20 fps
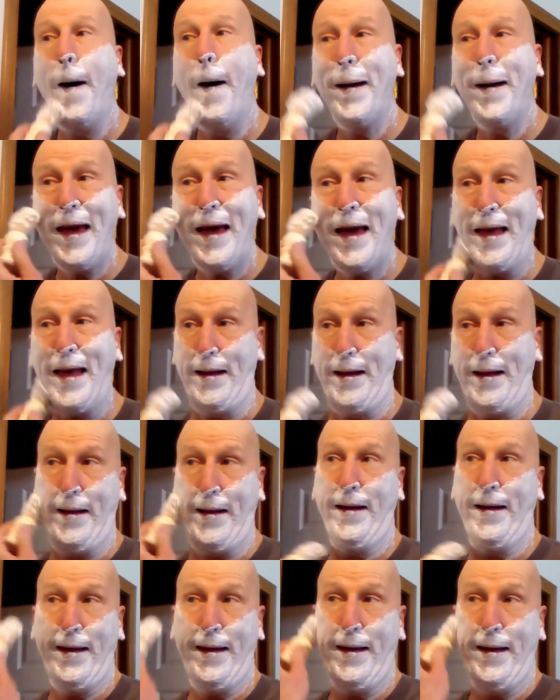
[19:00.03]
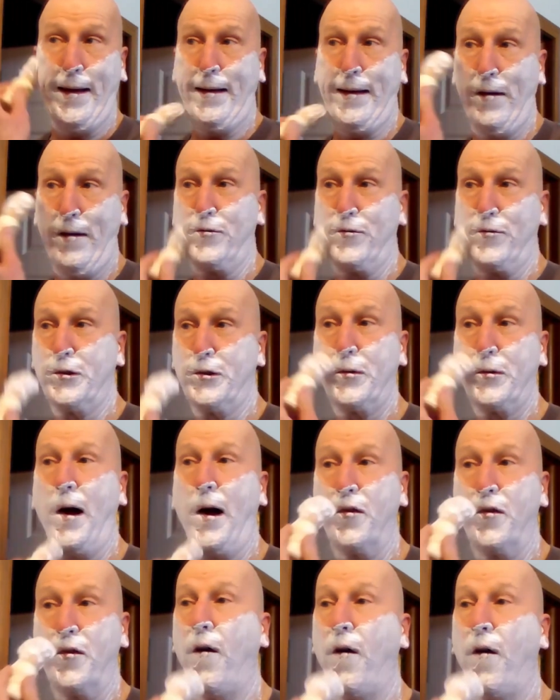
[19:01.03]
Again, I have to
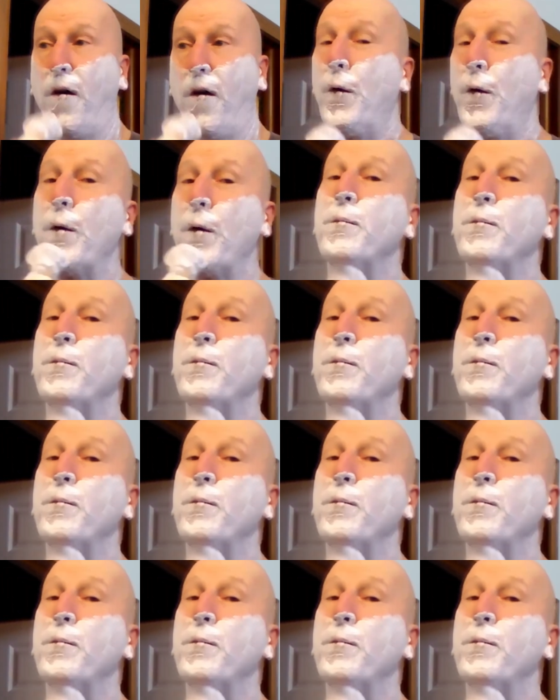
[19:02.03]
stress, your